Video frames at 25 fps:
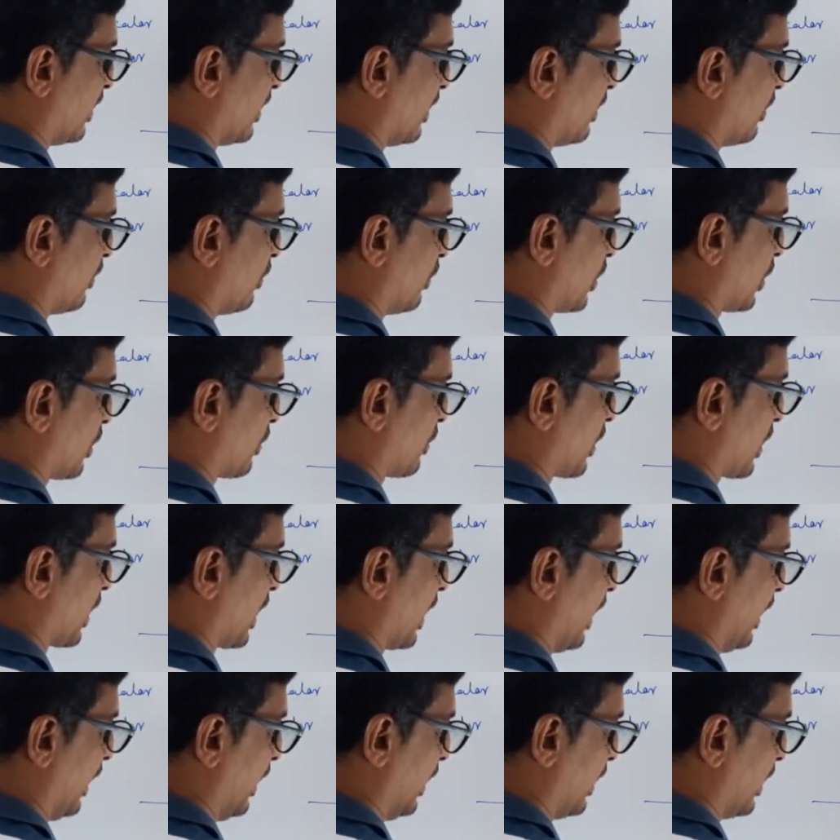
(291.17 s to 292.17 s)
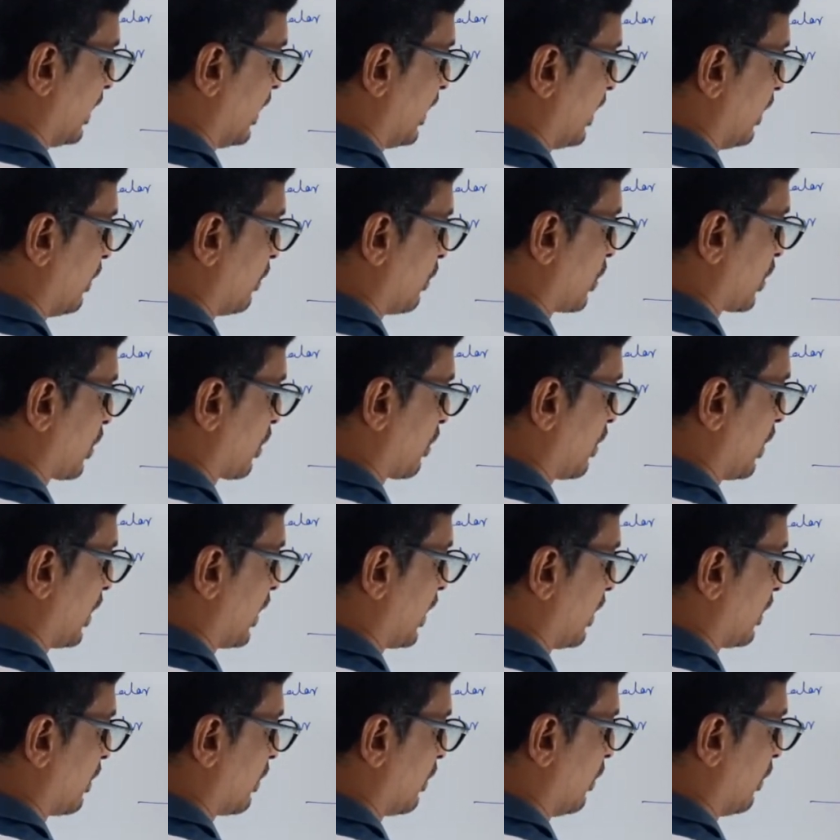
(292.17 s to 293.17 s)
Whatever
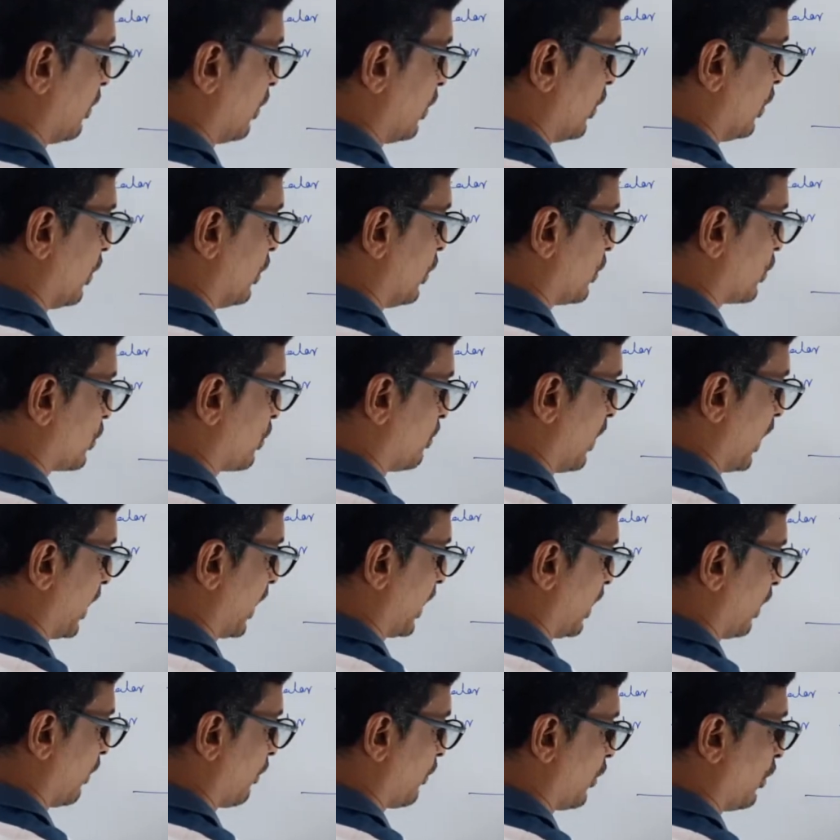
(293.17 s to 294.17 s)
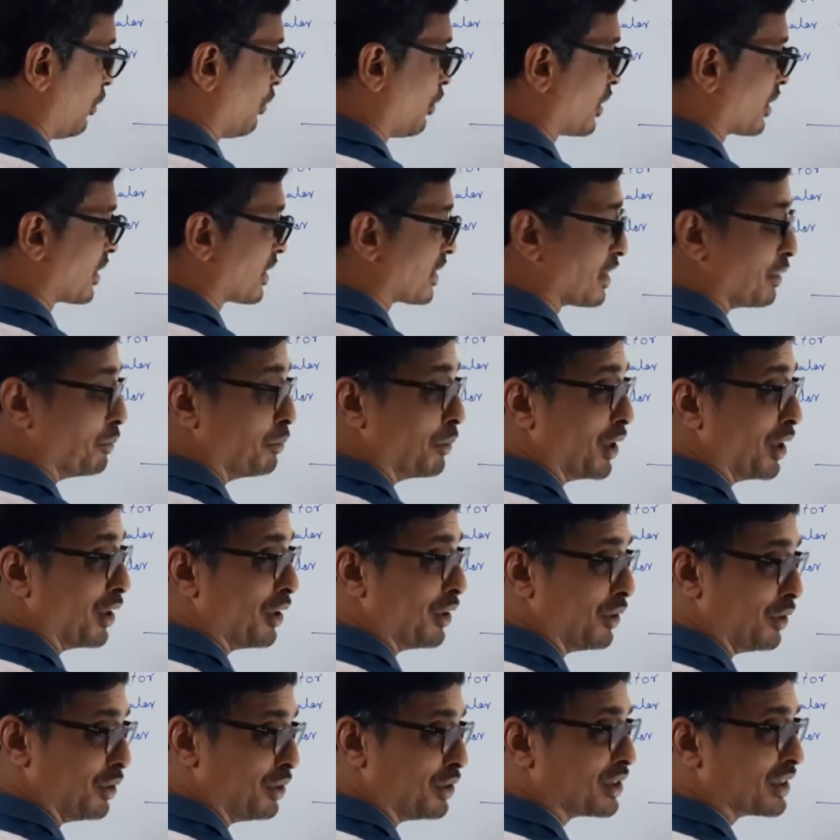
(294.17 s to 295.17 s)
I call. So magnetic field, what is symbol
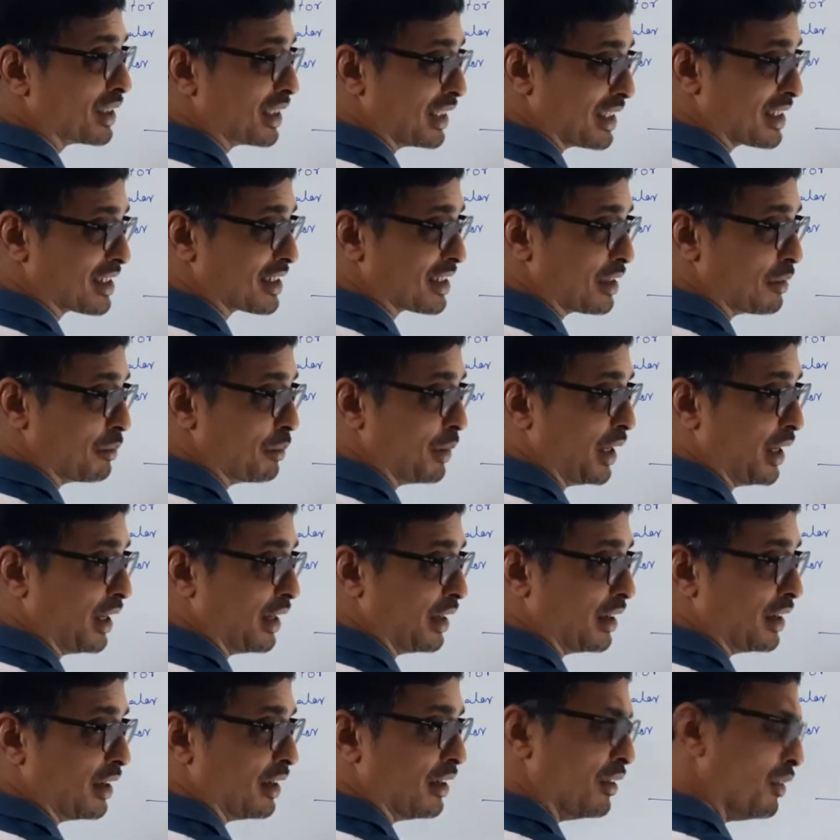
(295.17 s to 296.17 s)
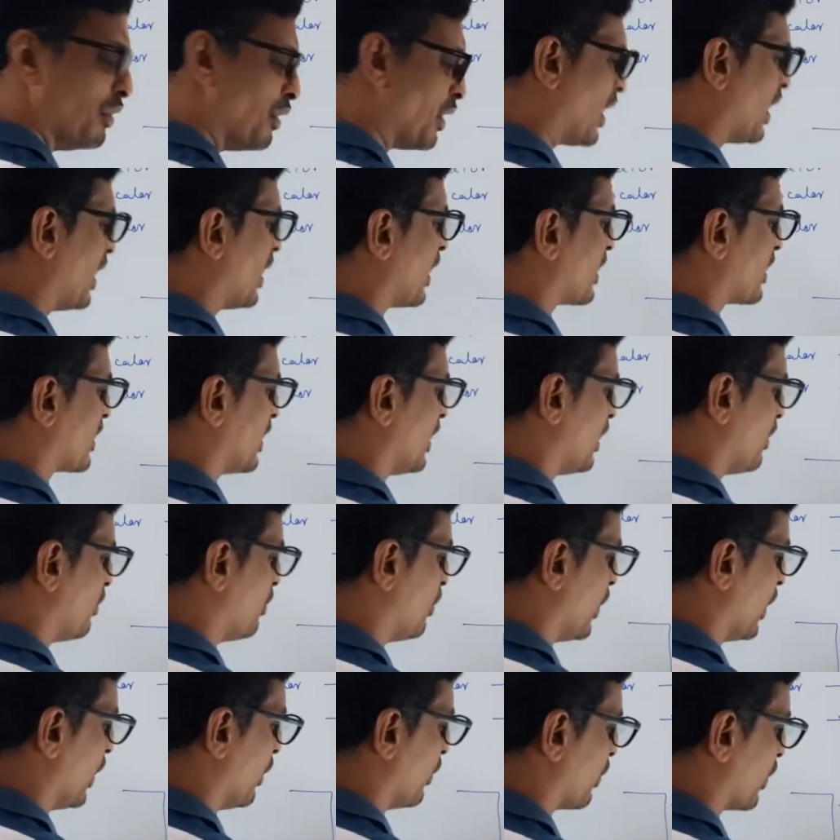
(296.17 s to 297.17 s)
you use? H or B. Okay, let us write it
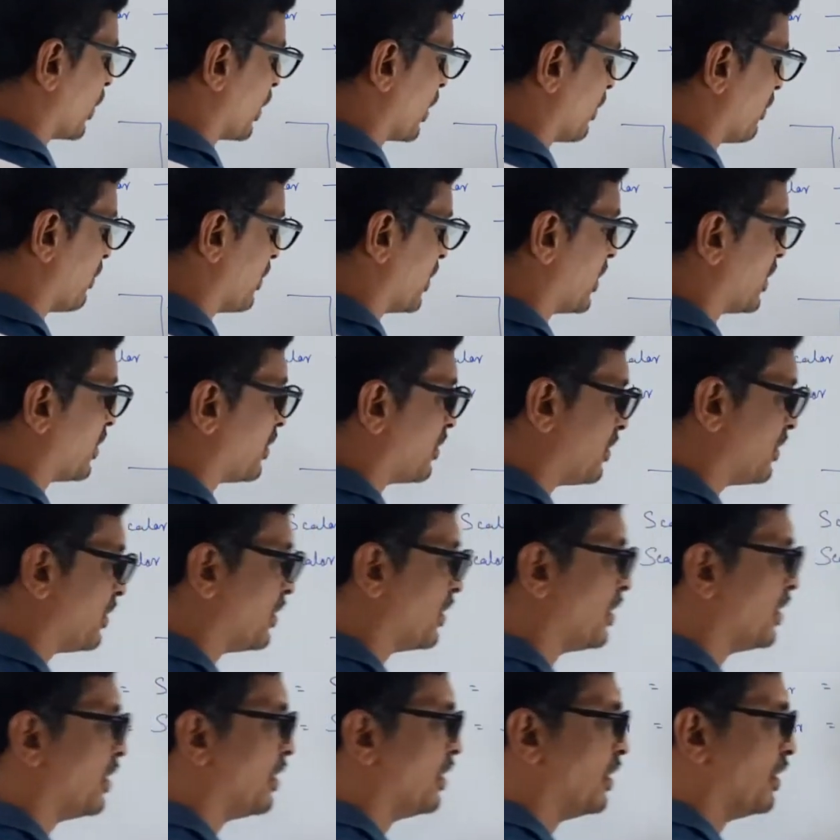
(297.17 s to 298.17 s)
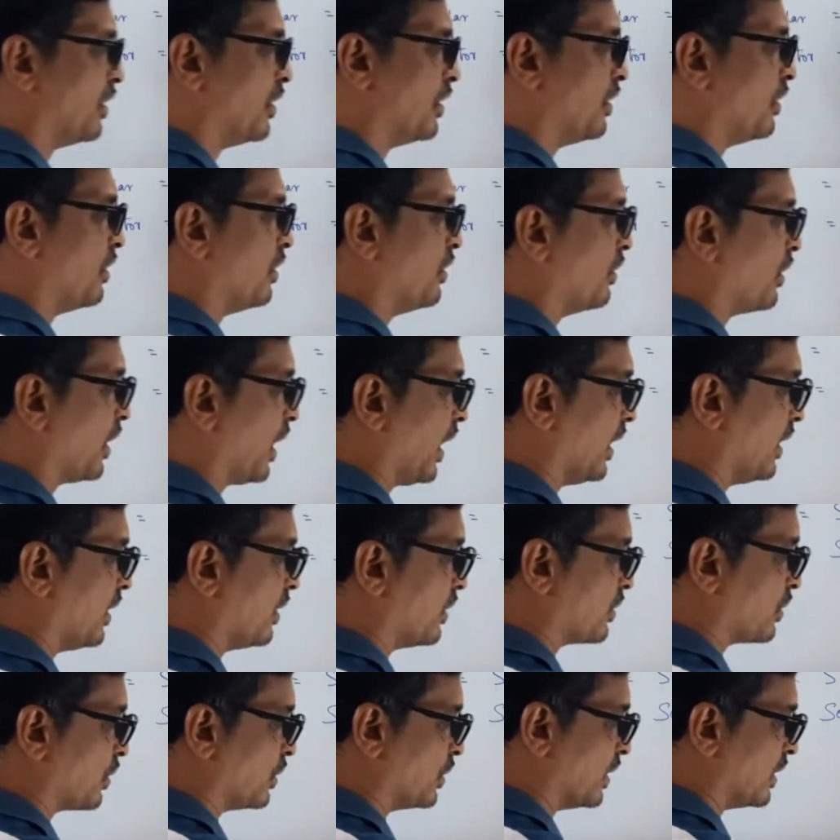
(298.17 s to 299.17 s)
B, whatever. Okay,
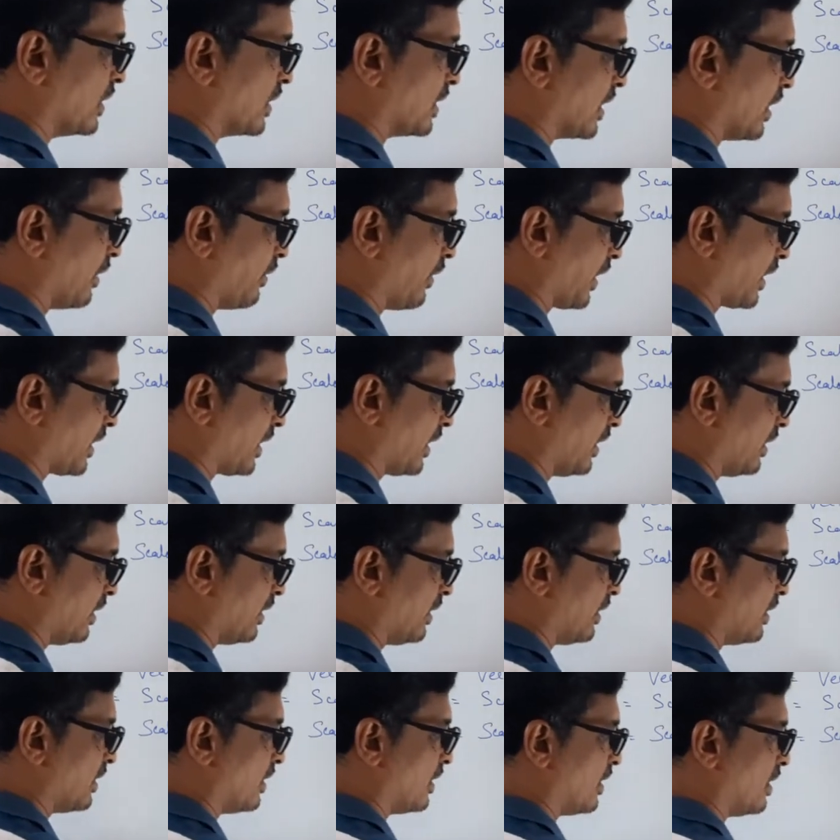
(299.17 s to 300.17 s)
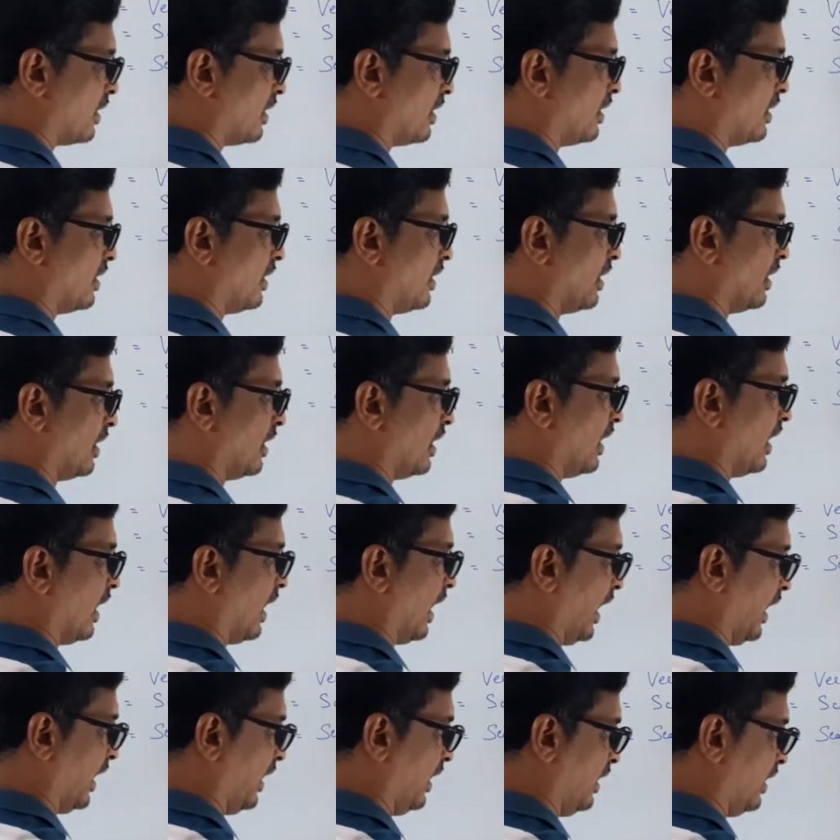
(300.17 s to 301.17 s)
so this is a vector.
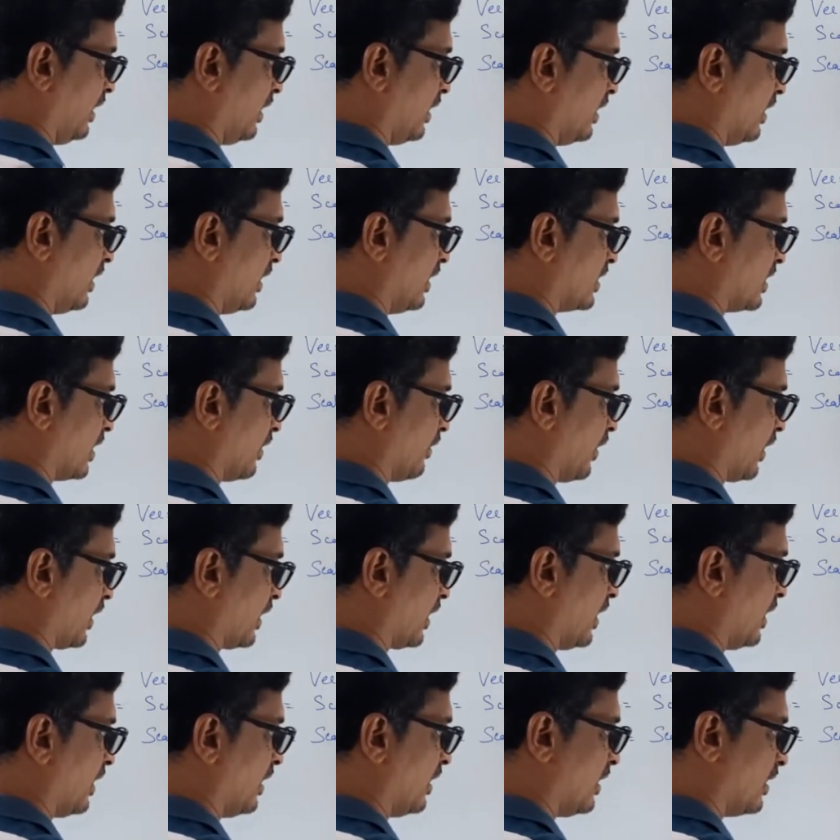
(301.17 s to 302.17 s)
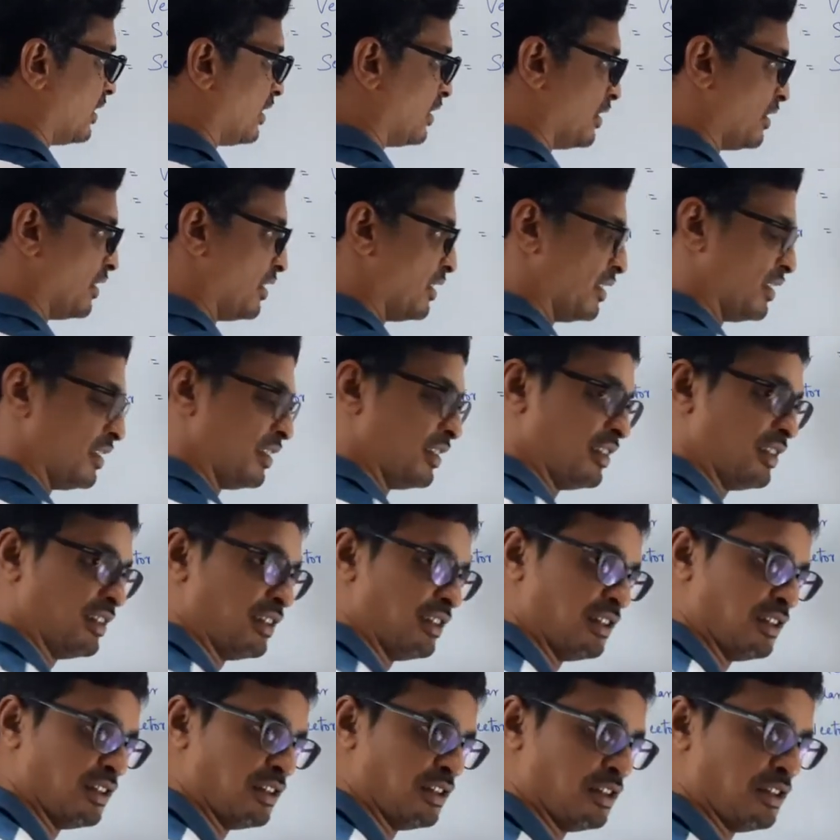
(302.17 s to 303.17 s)
I is a vector.
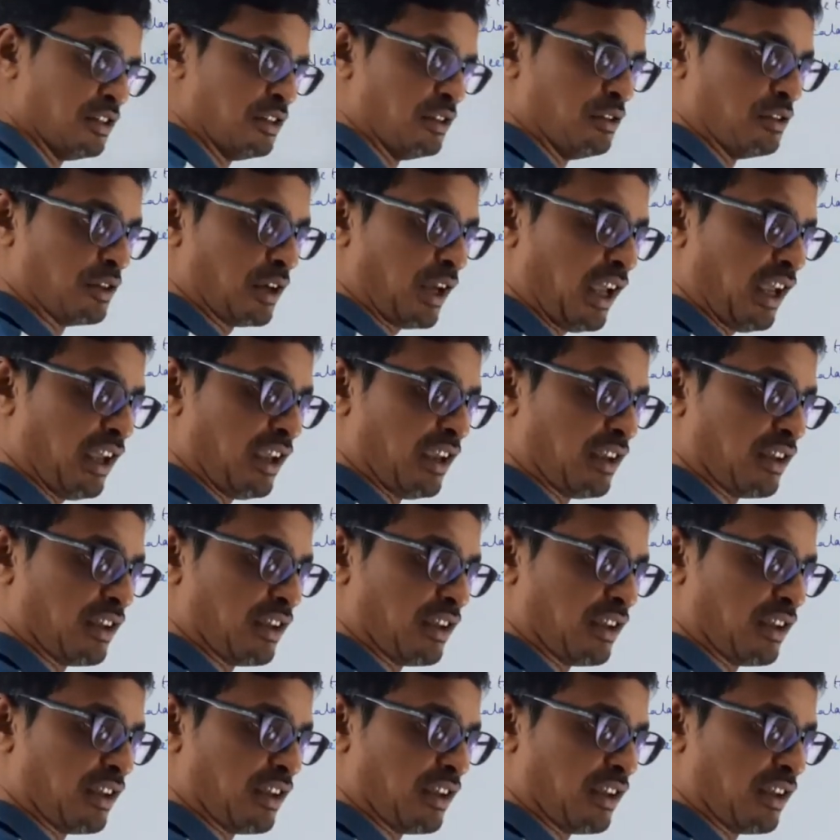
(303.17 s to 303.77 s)
Okay,